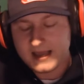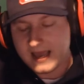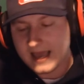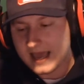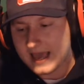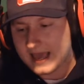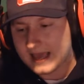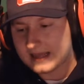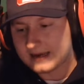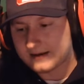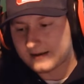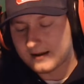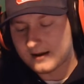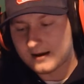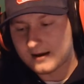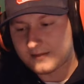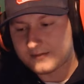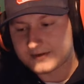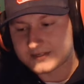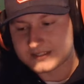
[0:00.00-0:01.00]
And
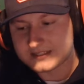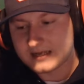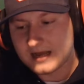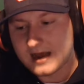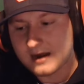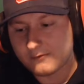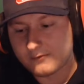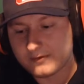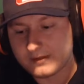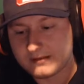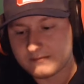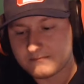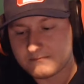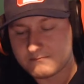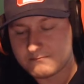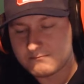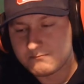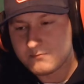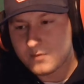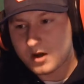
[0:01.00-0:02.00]
uh, there's not really
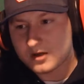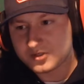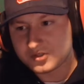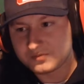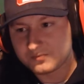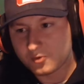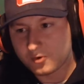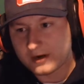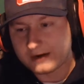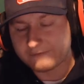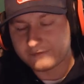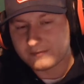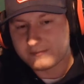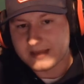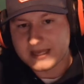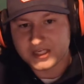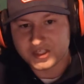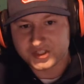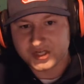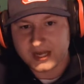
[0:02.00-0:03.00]
much more
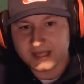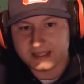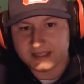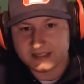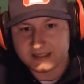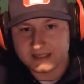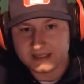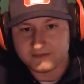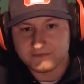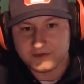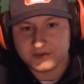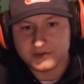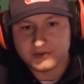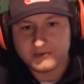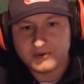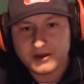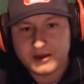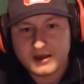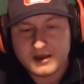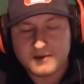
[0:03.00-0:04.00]
information I can give
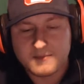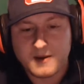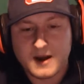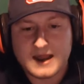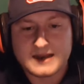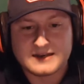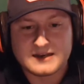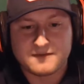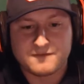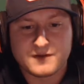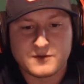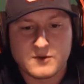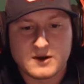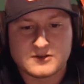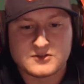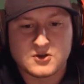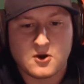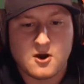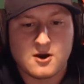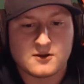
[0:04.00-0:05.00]
you, but I definitely
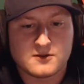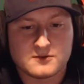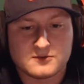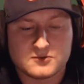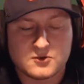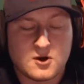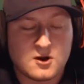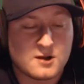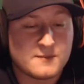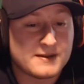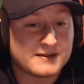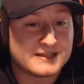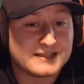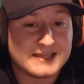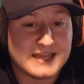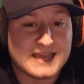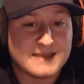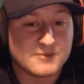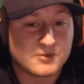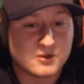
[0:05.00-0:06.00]
want to talk talk about the
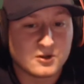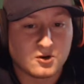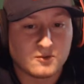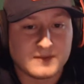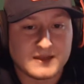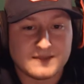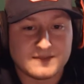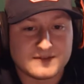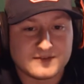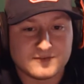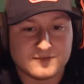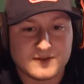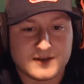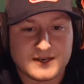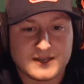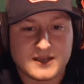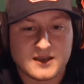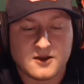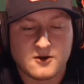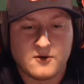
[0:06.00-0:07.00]
game a little bit in this
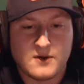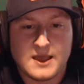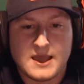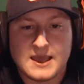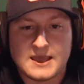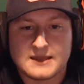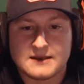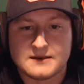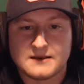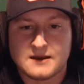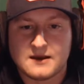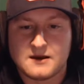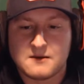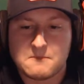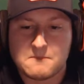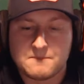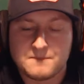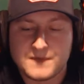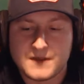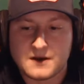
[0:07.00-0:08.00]
video. And
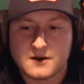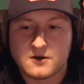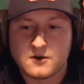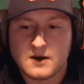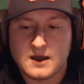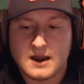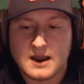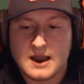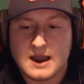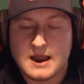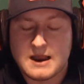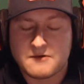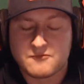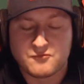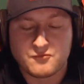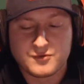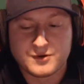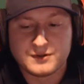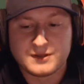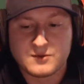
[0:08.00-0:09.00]
um, you know, I, I
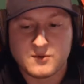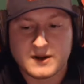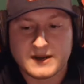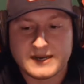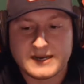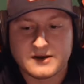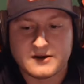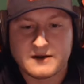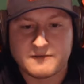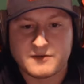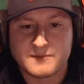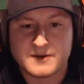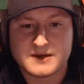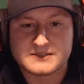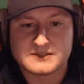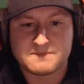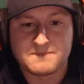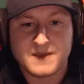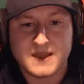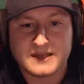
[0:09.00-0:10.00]
really want to hear
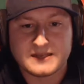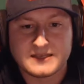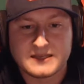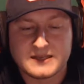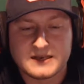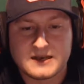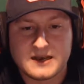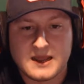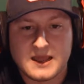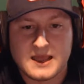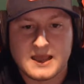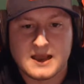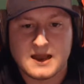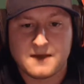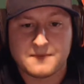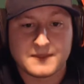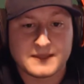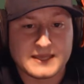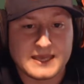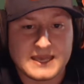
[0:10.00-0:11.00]
everybody's opinion eh,
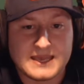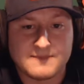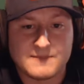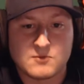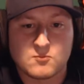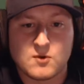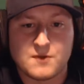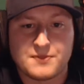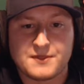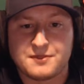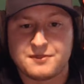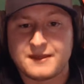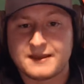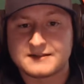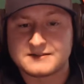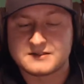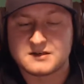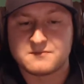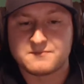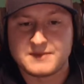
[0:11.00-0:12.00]
on the game and what they think
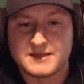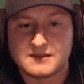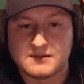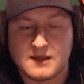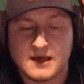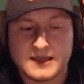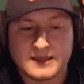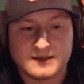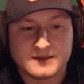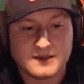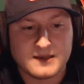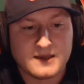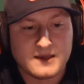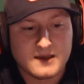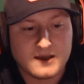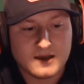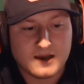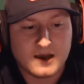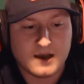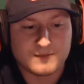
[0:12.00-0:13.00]
it's going to be like
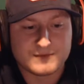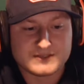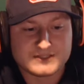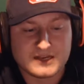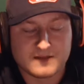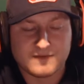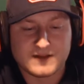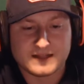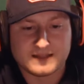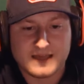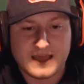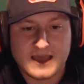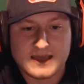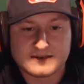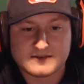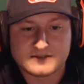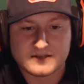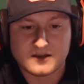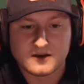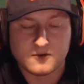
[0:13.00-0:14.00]
um, and stuff like
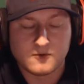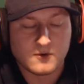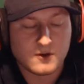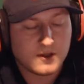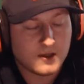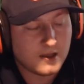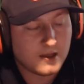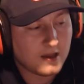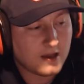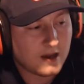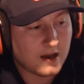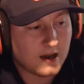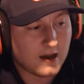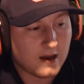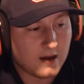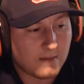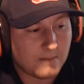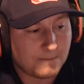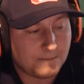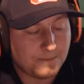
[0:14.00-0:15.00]
that. So
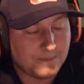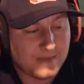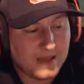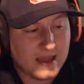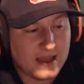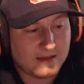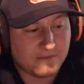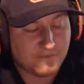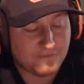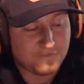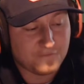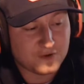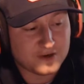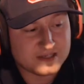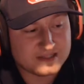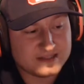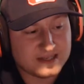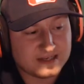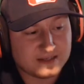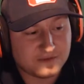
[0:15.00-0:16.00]
um,
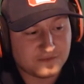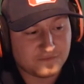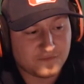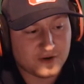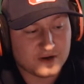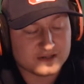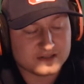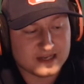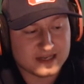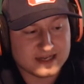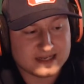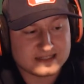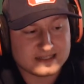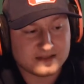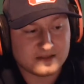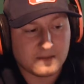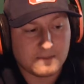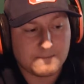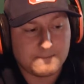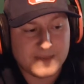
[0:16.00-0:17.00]
first things first, like I
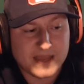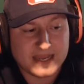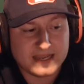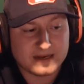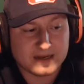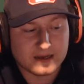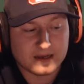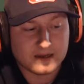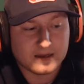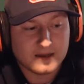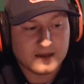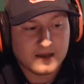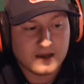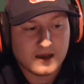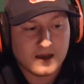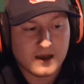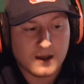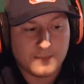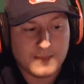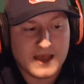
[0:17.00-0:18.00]
said, the beta.
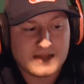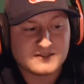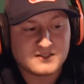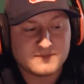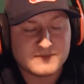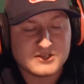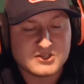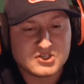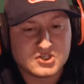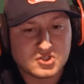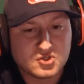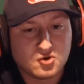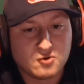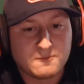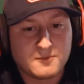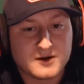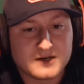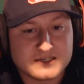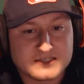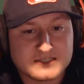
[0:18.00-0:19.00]
Um, that's going to be
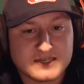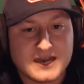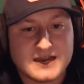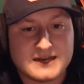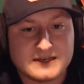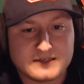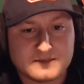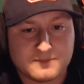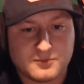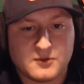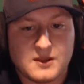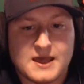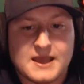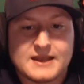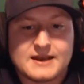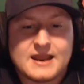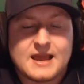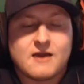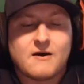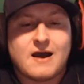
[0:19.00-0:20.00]
super exciting to
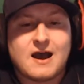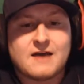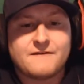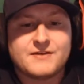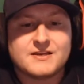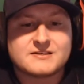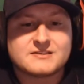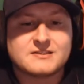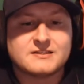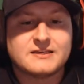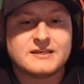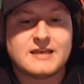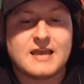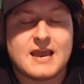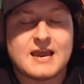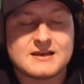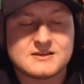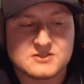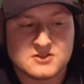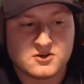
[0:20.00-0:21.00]
play. Now, obviously,
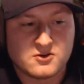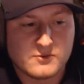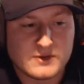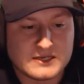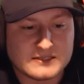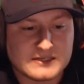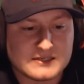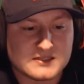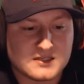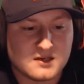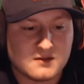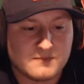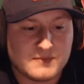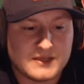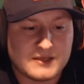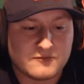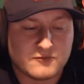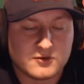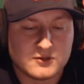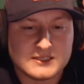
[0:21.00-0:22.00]
as always, it's going to
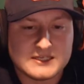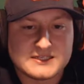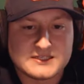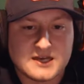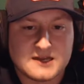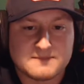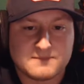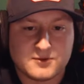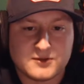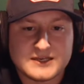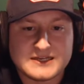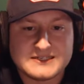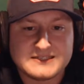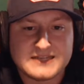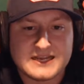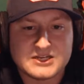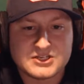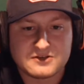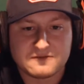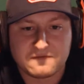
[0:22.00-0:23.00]
be released on
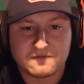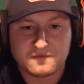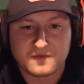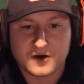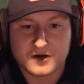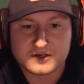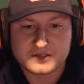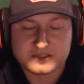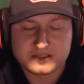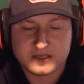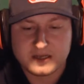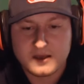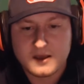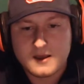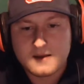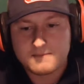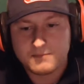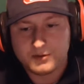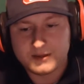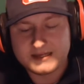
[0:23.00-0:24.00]
PlayStation first.
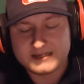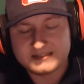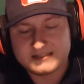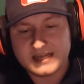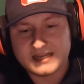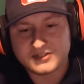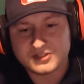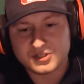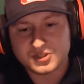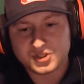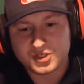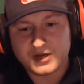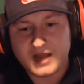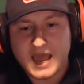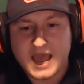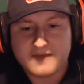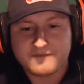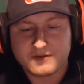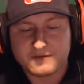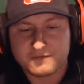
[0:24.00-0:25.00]
PlayStation should
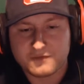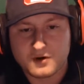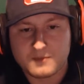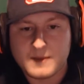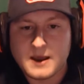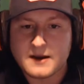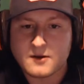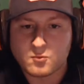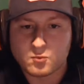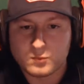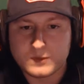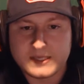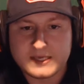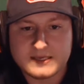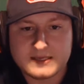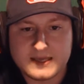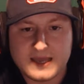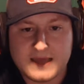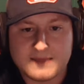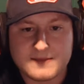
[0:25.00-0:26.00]
have it for about a
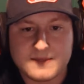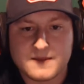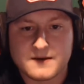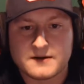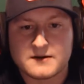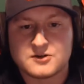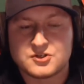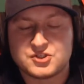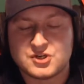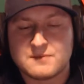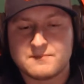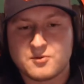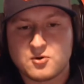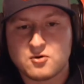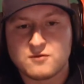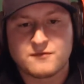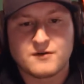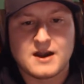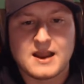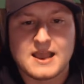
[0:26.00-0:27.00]
week, and then they're going to jump
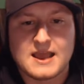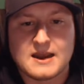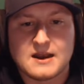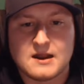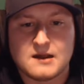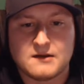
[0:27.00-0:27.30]
over and